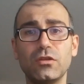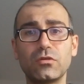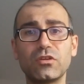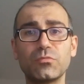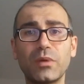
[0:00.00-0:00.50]

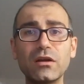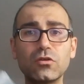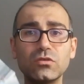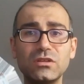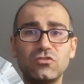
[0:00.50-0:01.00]
known as
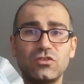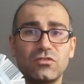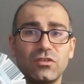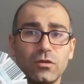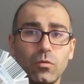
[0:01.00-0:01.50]
barcoding
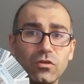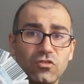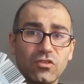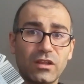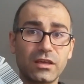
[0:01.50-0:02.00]
genes that work
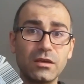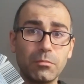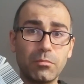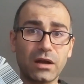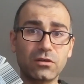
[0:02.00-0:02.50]
just like
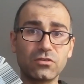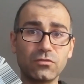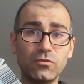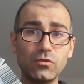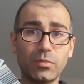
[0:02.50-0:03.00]
barcodes on
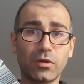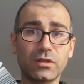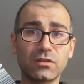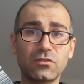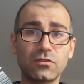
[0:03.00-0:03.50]
food
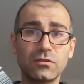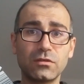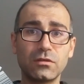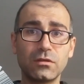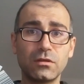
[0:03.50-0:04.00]
products.
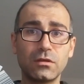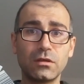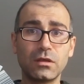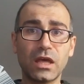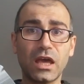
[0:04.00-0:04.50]

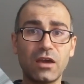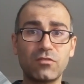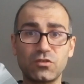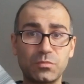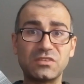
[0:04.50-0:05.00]

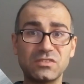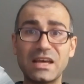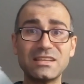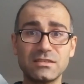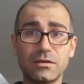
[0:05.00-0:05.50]
Every species
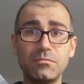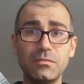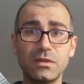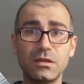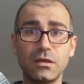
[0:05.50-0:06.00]
has them,
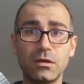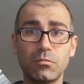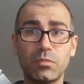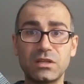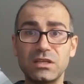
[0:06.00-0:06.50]

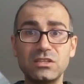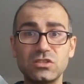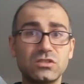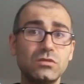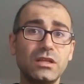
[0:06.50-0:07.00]
but each
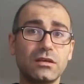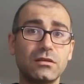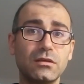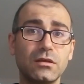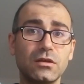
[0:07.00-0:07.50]
is unique,
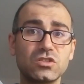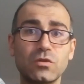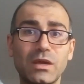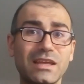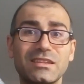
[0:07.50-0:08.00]
so
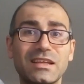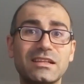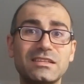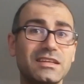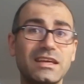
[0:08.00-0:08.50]
we can tell
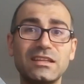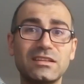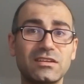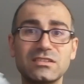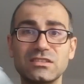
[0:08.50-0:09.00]
DNA
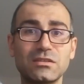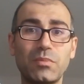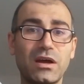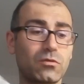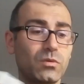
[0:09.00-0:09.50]
traces
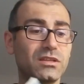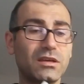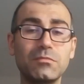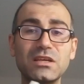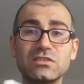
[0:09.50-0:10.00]
apart when they are
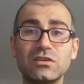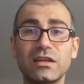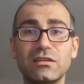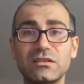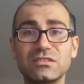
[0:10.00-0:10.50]
mixed
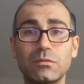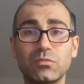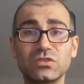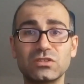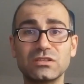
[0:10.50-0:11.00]
together in
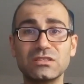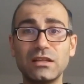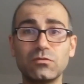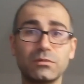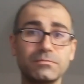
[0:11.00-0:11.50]
samples such as
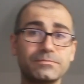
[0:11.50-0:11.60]
that one.